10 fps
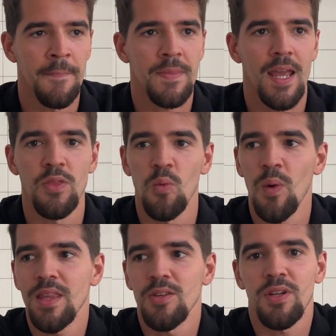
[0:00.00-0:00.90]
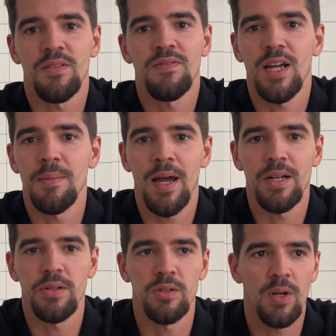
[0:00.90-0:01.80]
And the way that you can find
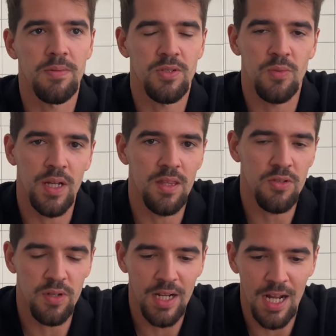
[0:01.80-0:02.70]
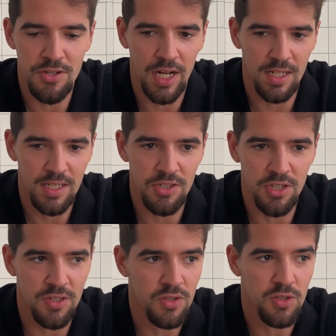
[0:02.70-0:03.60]
pattern interrupts, the way that you can hijack attention
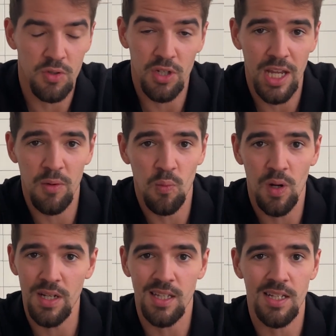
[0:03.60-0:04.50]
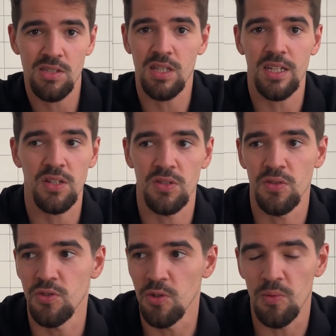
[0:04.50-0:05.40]
is just look at what gets clicked on
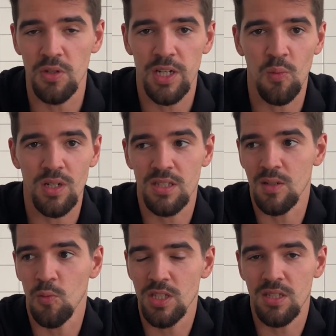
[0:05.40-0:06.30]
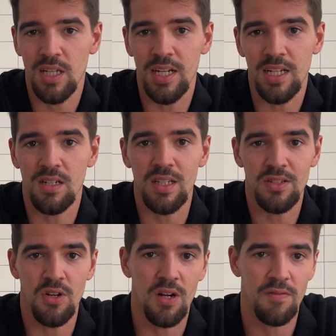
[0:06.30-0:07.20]
YouTube. Look at what's getting clicked
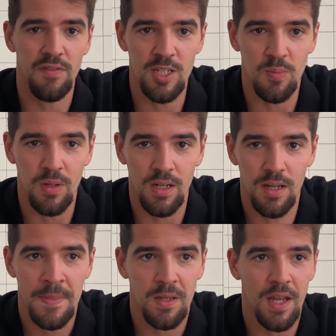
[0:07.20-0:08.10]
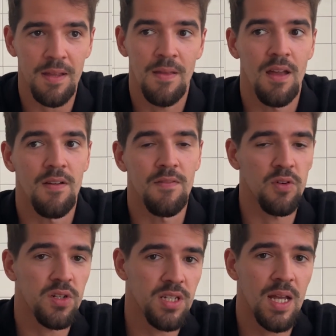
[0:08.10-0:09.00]
on Facebook, okay?
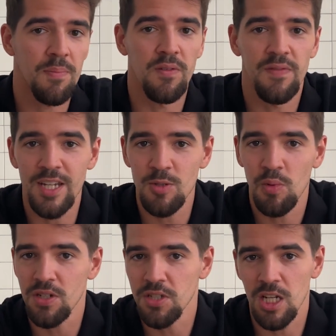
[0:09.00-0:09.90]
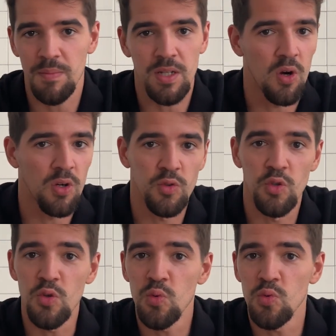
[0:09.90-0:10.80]
For example, Facebook is going to be all
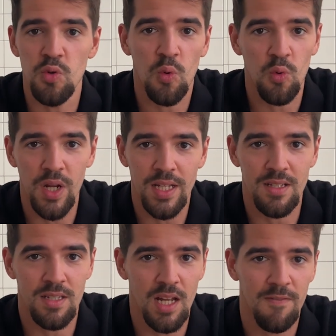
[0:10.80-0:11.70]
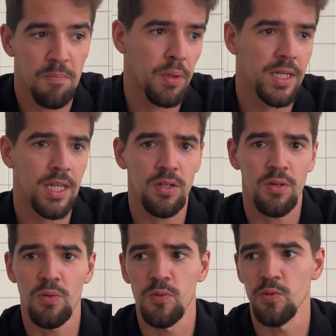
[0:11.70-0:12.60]
news-oriented stuff. Breaking
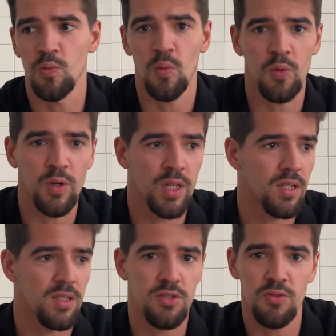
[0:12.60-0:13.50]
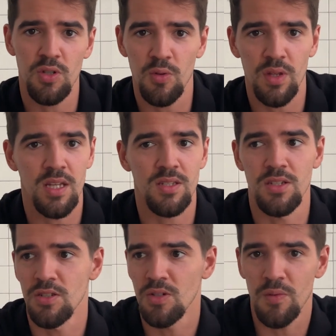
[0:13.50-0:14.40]
news, warning, did you know this, did
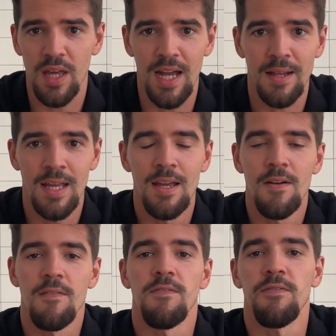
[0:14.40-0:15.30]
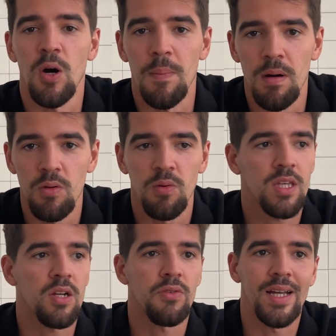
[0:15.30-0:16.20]
you know that? FOMO,
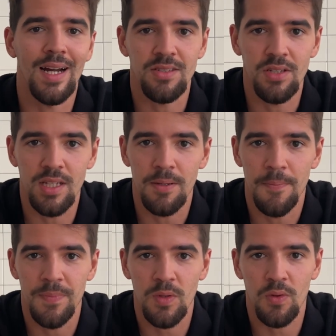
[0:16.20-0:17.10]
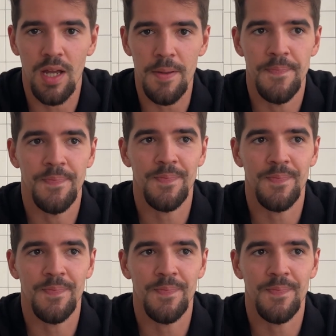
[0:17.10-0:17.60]
curiosity, okay?